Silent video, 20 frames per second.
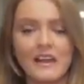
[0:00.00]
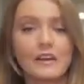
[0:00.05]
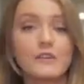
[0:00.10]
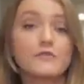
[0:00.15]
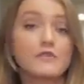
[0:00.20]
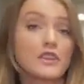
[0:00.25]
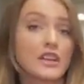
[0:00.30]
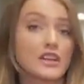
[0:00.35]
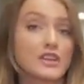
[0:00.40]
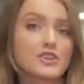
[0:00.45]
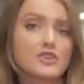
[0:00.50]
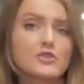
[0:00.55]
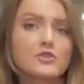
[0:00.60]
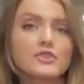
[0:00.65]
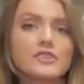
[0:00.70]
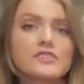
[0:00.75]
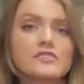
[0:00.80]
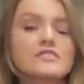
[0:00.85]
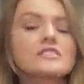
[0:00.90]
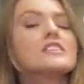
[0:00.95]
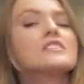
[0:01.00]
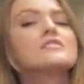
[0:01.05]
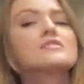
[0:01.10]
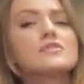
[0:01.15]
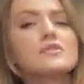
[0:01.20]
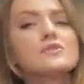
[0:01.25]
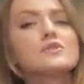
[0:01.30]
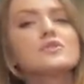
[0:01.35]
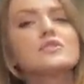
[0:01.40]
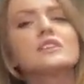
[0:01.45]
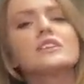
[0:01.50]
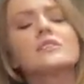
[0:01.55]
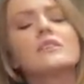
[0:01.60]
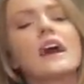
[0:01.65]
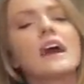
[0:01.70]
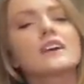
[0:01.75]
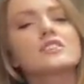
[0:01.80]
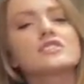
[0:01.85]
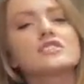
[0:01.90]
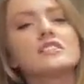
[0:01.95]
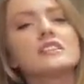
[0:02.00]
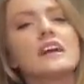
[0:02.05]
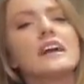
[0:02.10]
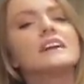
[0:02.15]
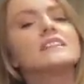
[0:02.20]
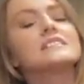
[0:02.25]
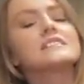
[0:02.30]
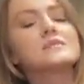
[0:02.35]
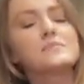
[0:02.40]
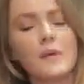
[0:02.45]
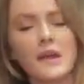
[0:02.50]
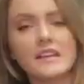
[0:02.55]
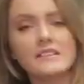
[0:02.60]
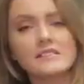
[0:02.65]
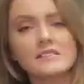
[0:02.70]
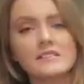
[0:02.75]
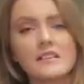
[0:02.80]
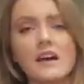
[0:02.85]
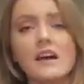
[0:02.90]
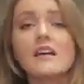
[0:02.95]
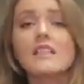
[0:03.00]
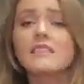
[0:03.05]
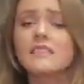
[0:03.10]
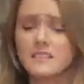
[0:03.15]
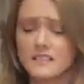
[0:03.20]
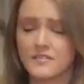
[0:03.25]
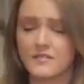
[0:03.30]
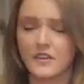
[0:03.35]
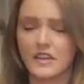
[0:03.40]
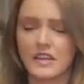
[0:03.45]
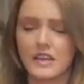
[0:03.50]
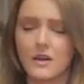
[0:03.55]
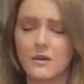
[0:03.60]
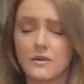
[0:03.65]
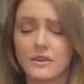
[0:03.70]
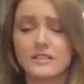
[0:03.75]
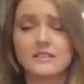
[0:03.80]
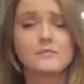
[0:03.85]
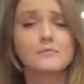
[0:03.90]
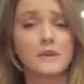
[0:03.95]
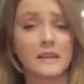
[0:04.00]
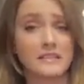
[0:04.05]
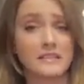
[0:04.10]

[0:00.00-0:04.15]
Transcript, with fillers: If you like shooters, social interaction, and space, this video is a